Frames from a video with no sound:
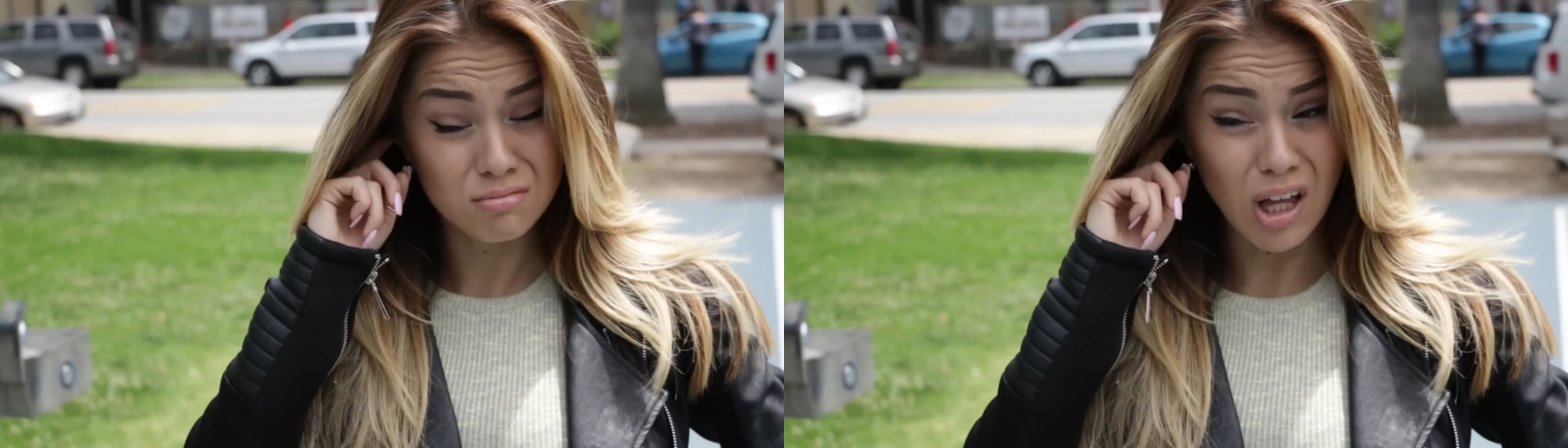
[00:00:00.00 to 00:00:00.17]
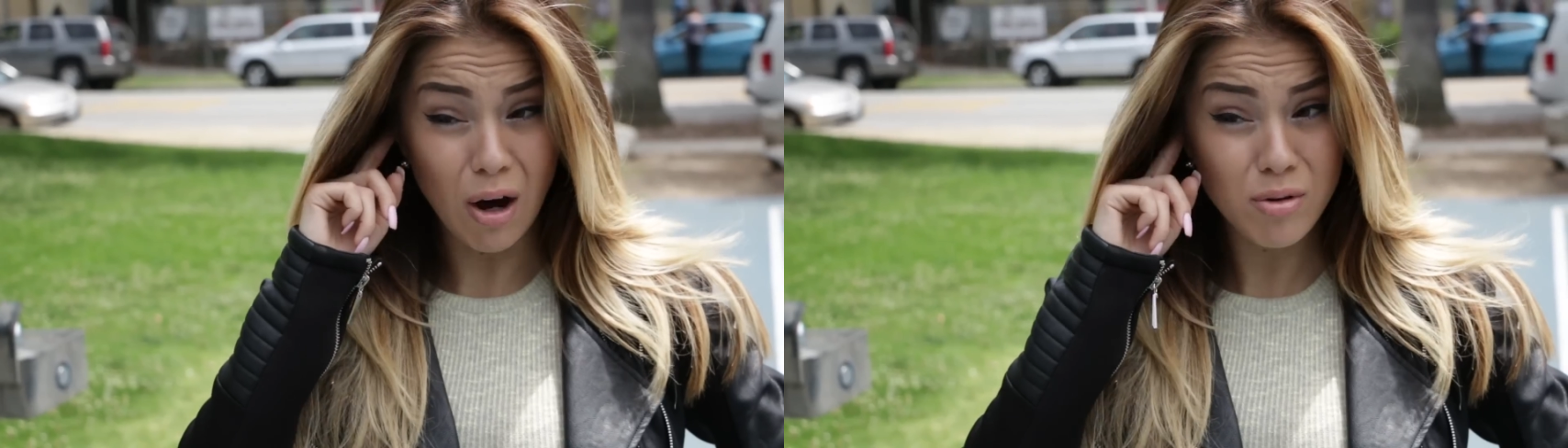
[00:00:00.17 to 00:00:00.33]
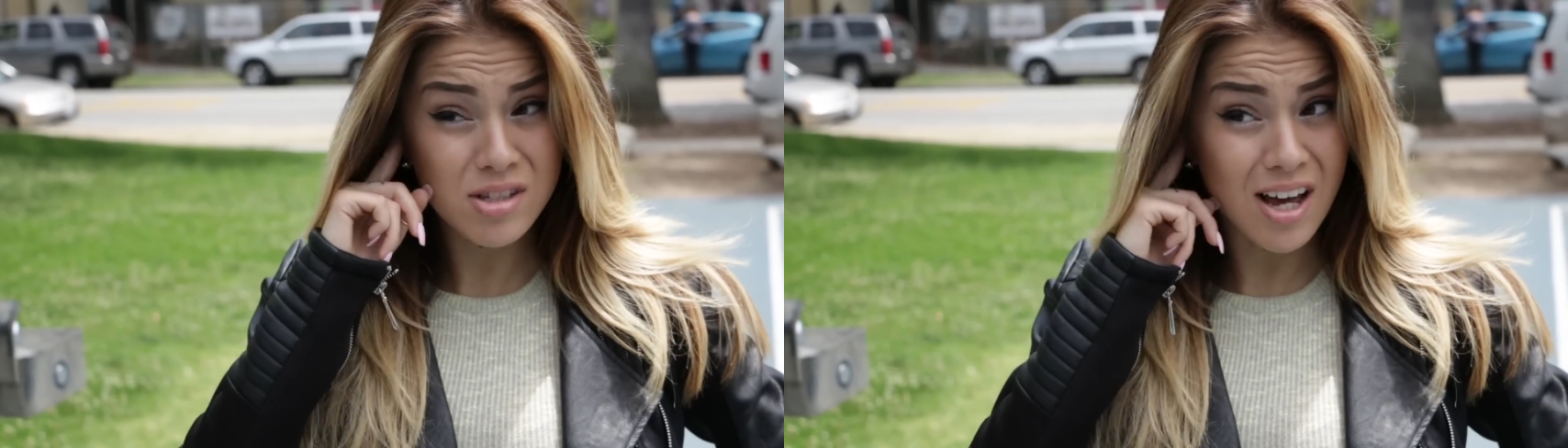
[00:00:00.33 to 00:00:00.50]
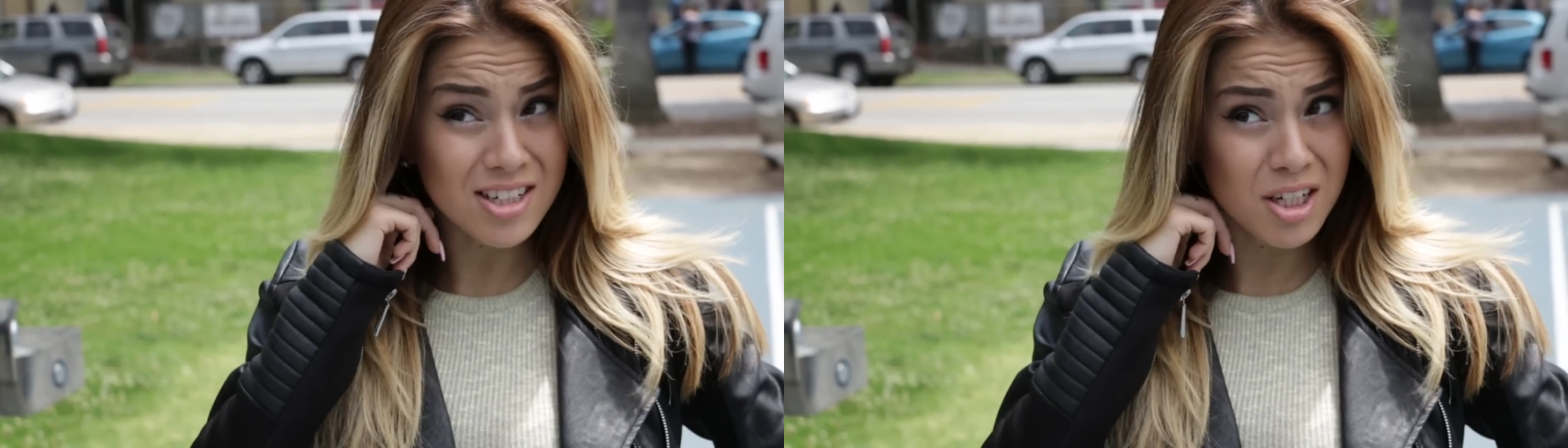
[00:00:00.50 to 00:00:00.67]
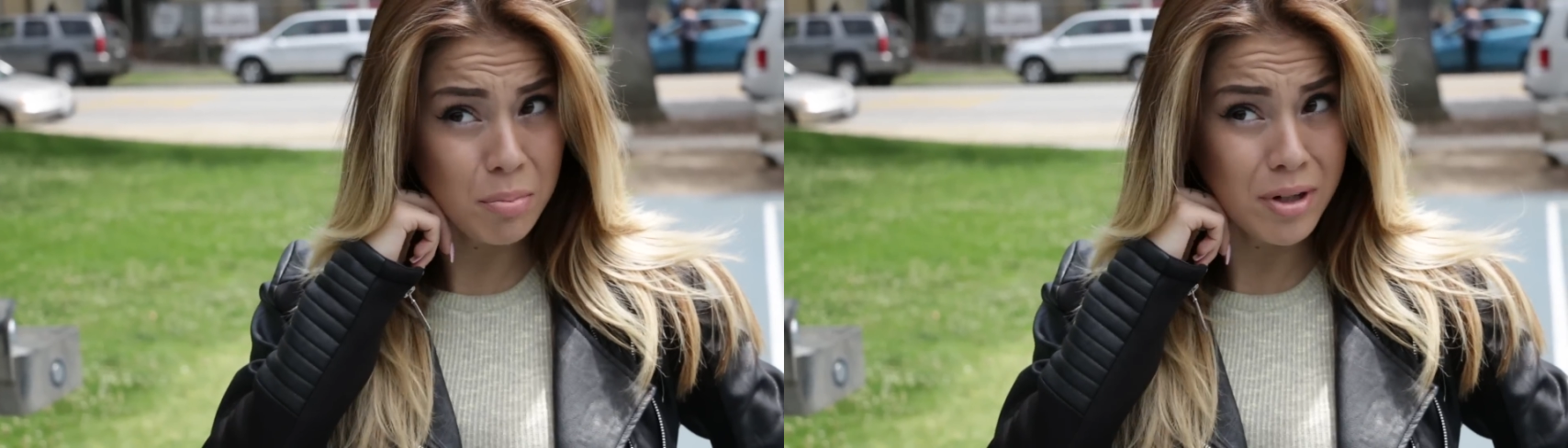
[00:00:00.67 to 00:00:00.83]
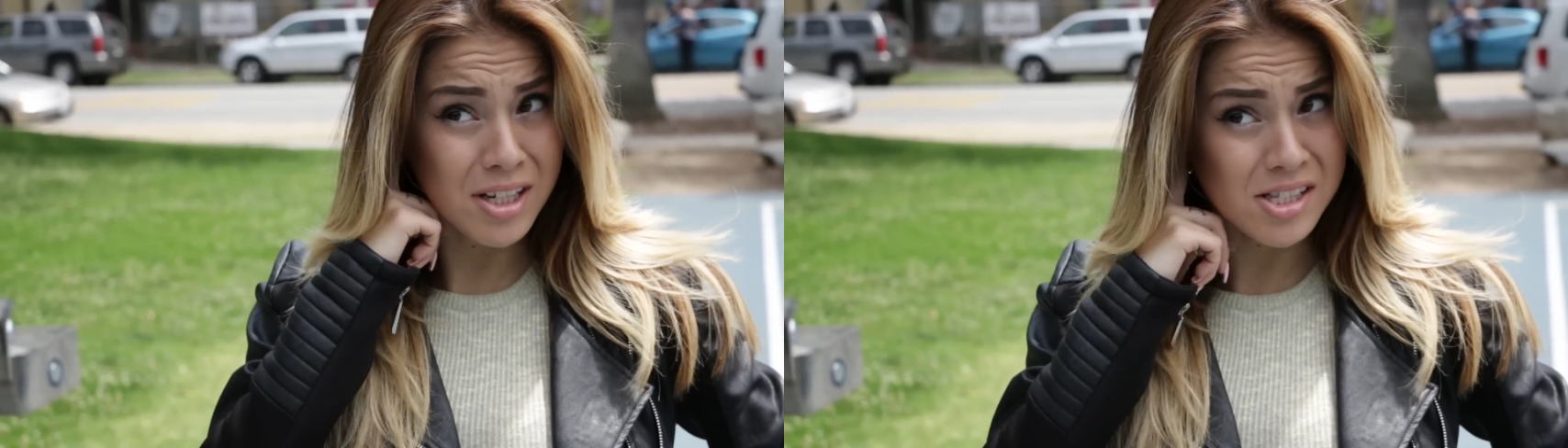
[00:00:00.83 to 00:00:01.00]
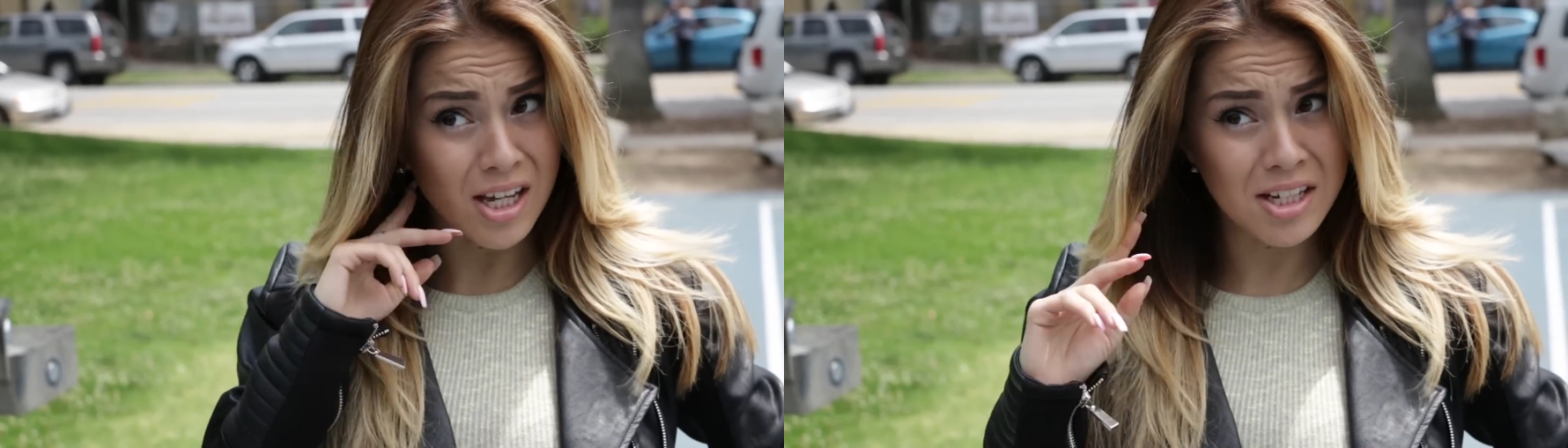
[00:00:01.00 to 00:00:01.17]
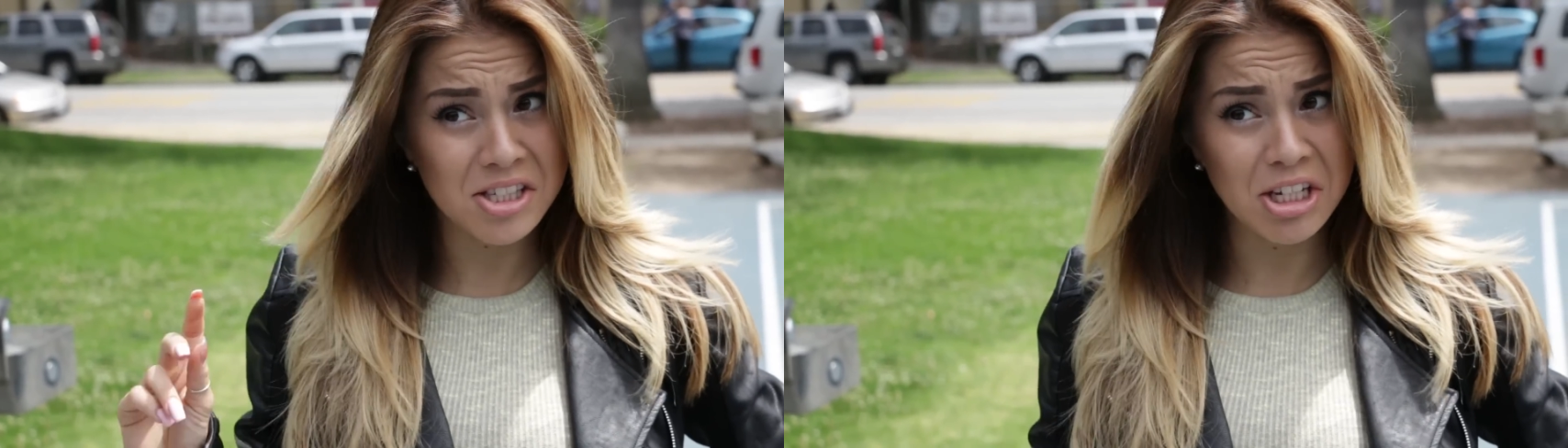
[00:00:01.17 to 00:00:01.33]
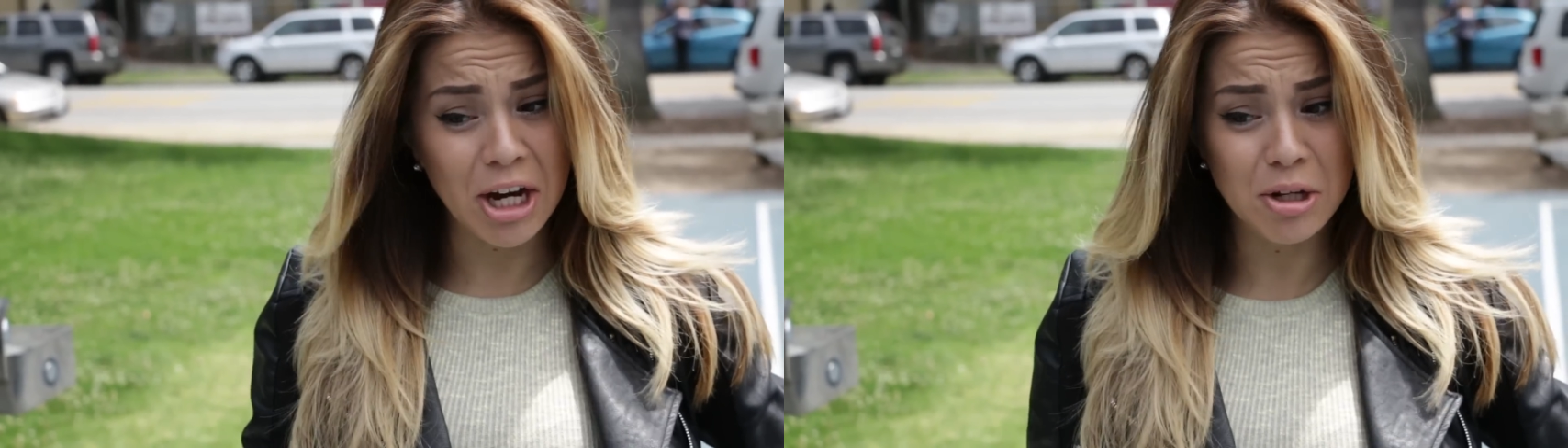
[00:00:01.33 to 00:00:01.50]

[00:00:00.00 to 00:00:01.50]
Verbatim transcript: That was actually pretty sexy